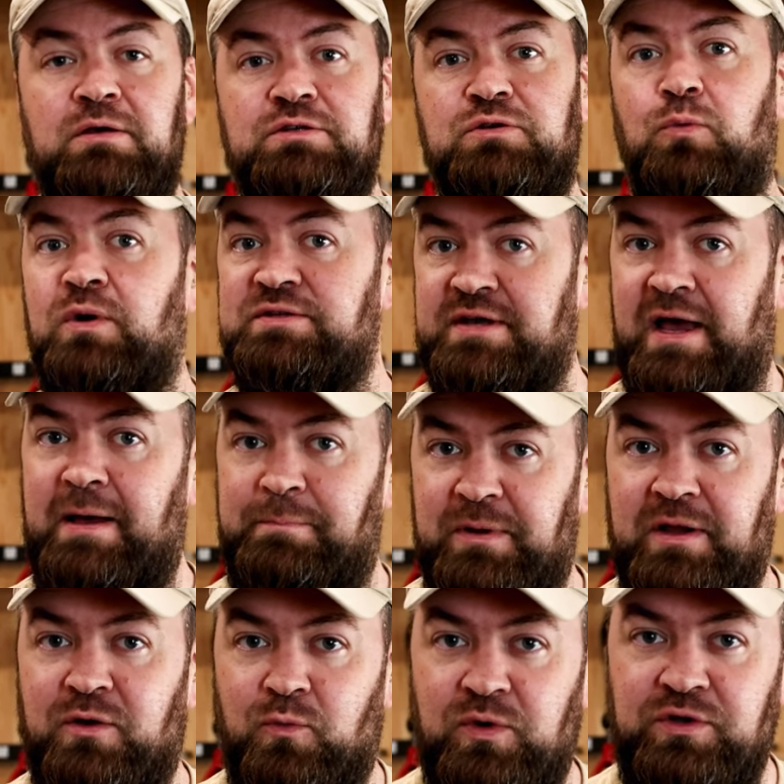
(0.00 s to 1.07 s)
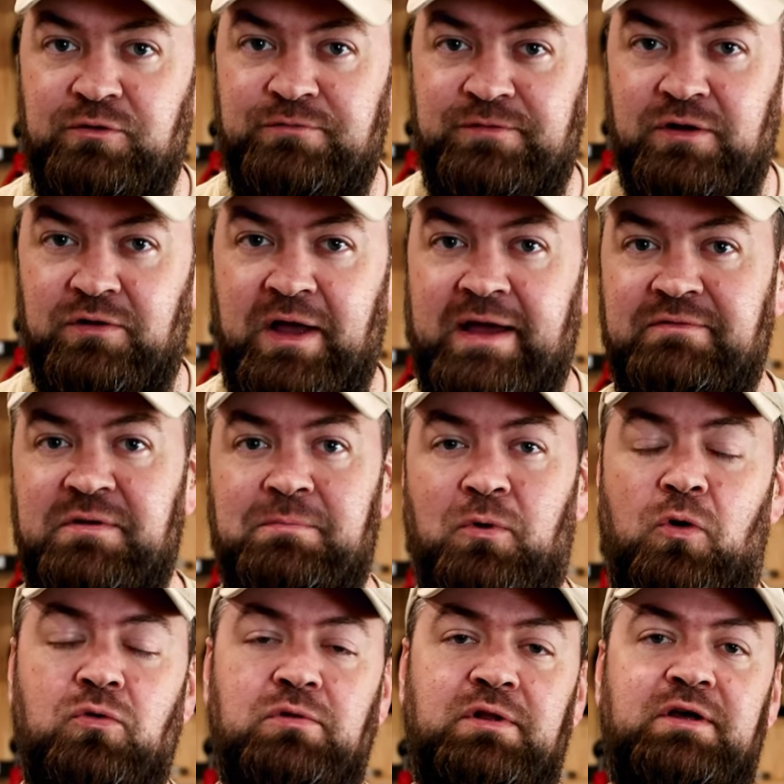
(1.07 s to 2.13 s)
So what's happening when you feel heavy
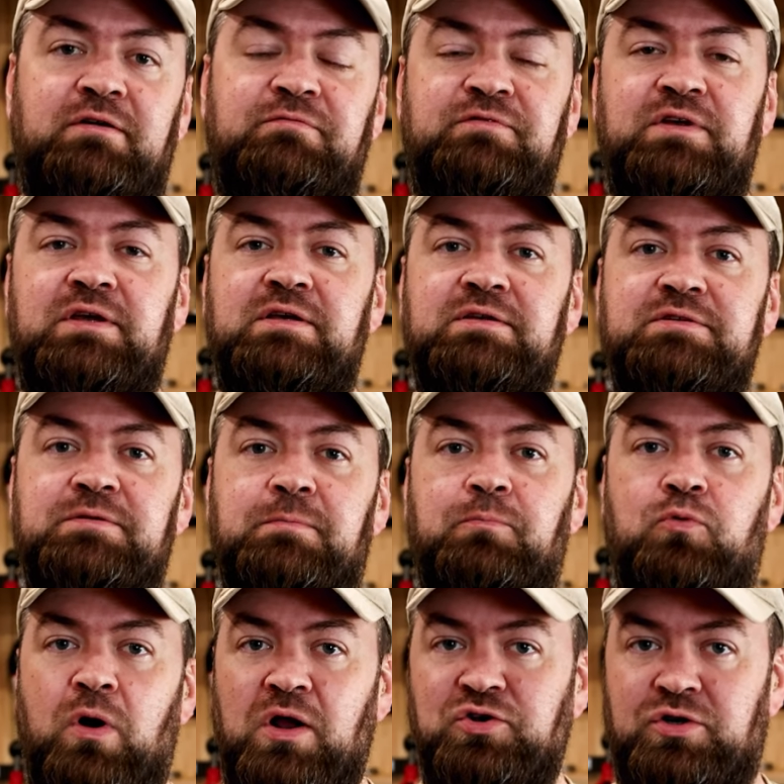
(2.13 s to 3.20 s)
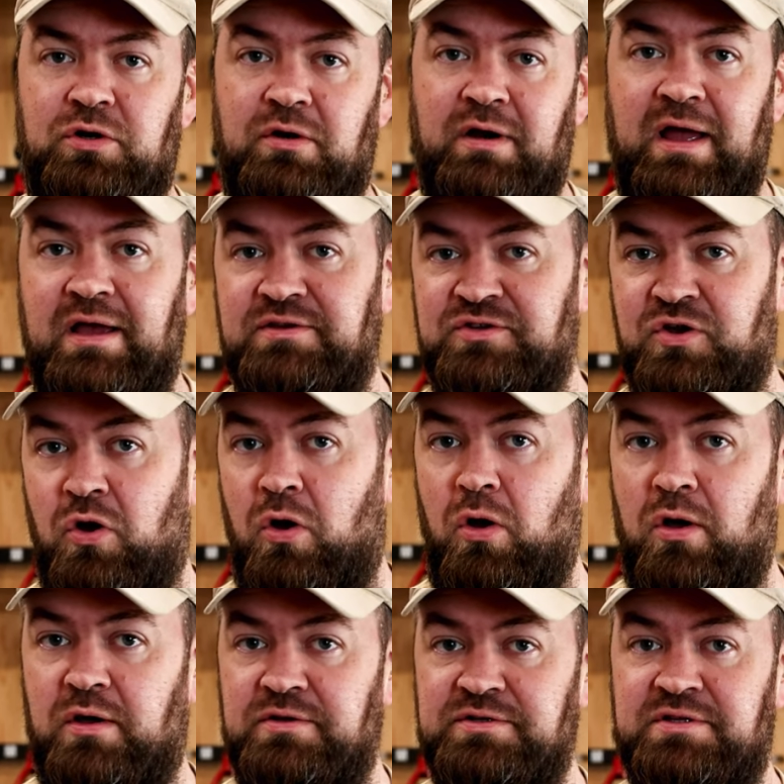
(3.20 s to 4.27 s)
bolt lift is pressure has
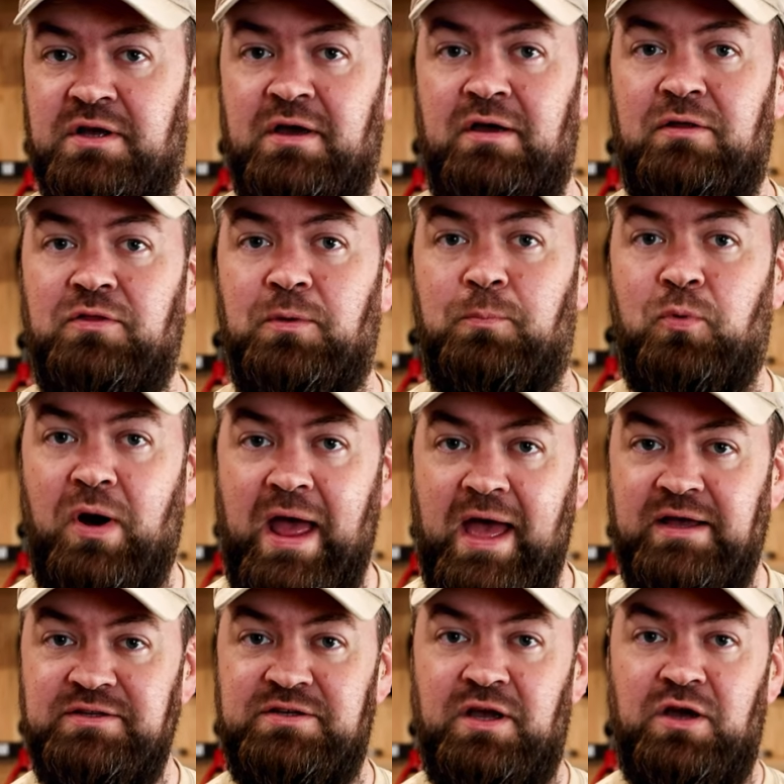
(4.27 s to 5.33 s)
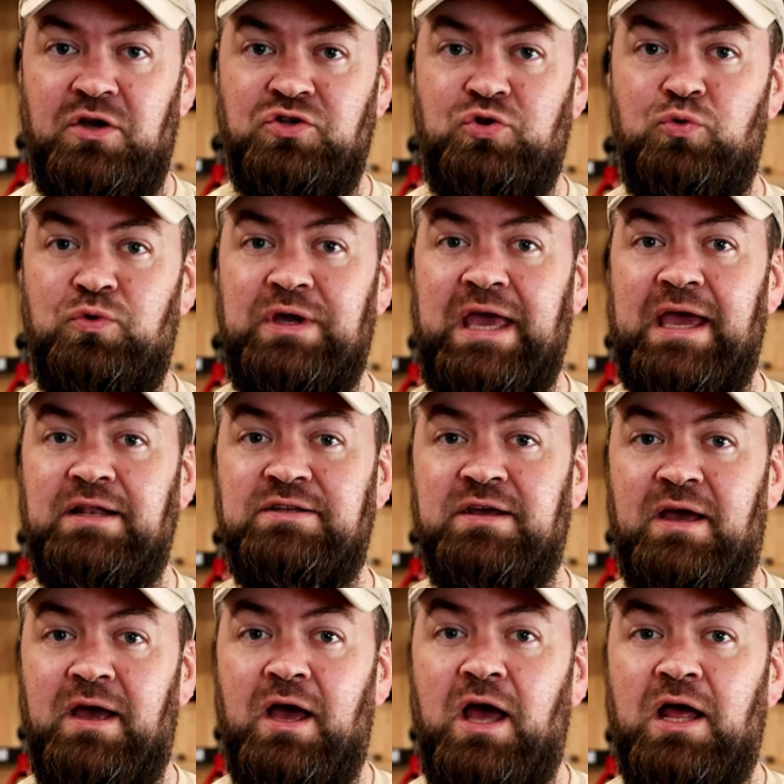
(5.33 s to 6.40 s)
caused the brass to get
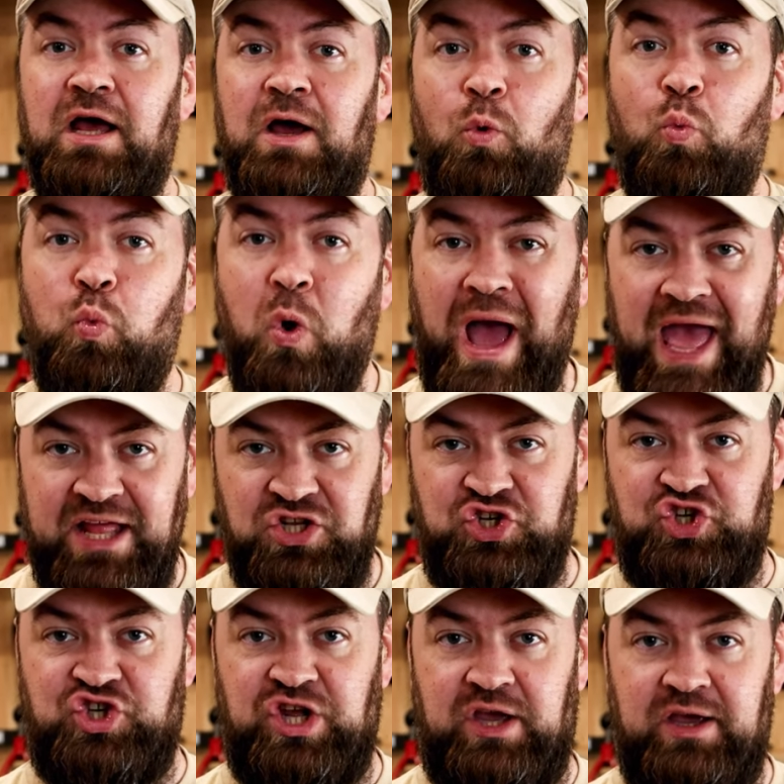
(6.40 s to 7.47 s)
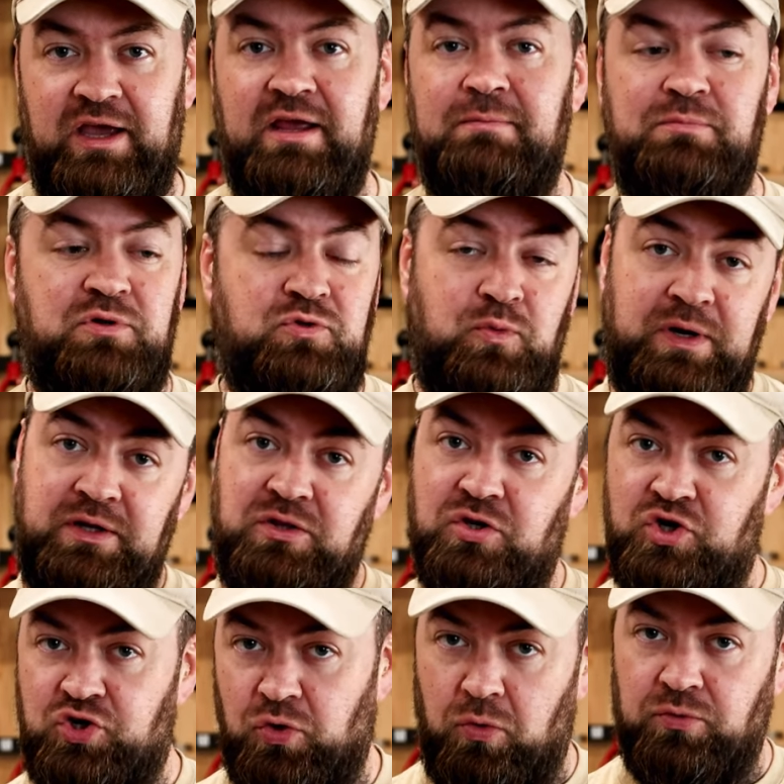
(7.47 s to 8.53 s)
wedged in between
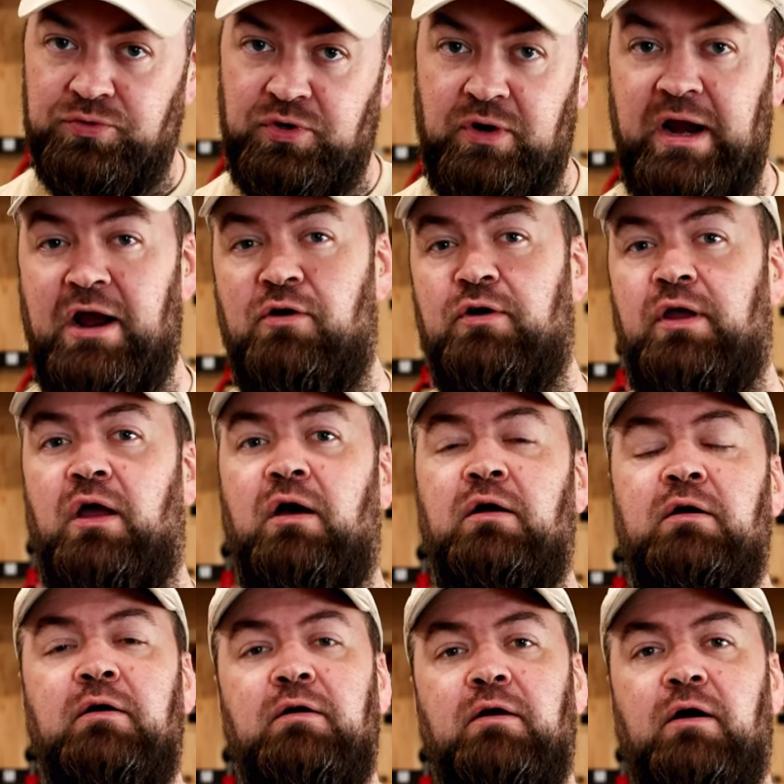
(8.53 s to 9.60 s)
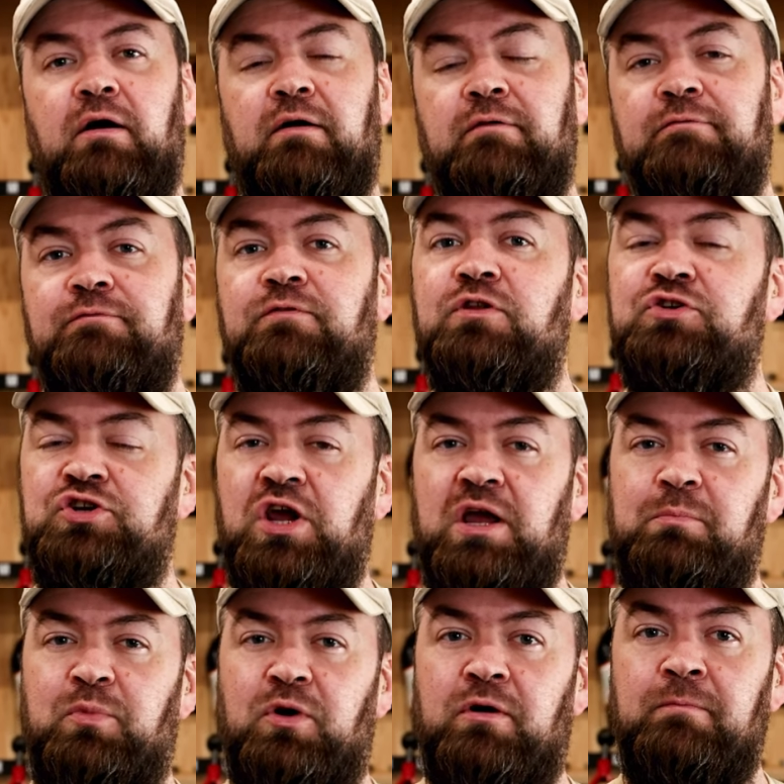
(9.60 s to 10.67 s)
the shoulder area of the
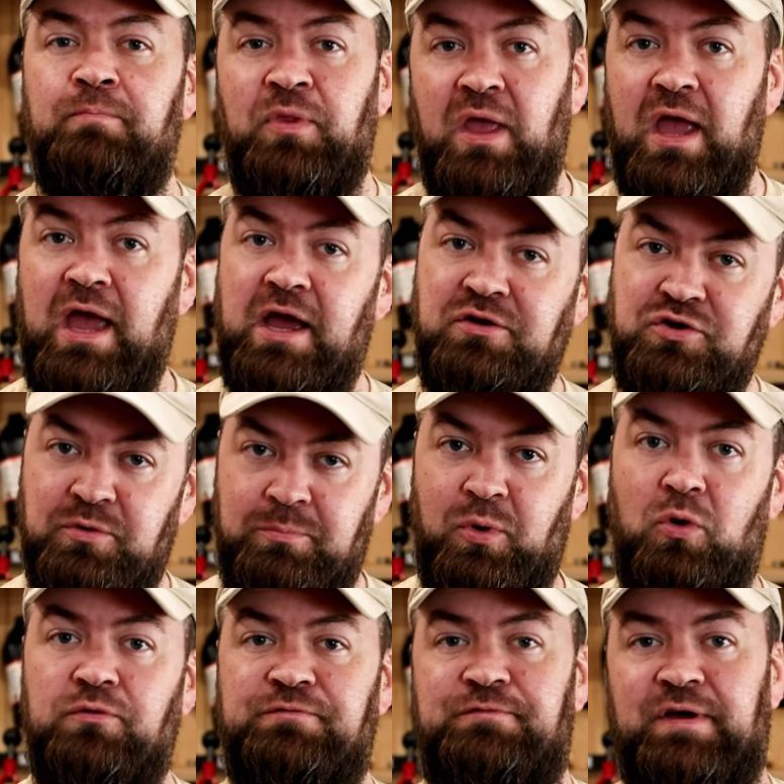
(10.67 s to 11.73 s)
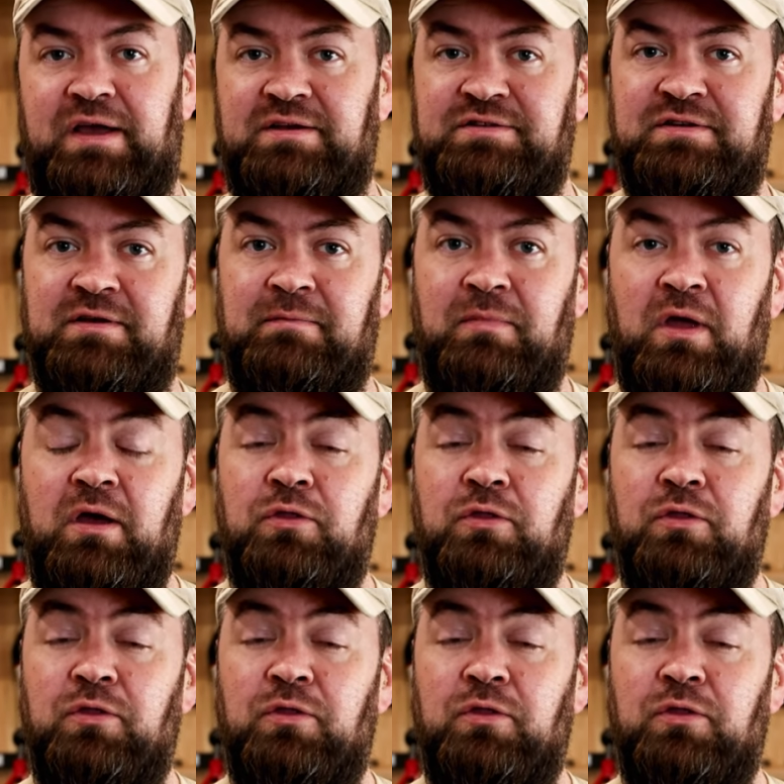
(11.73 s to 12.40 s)
chamber and your bolt face.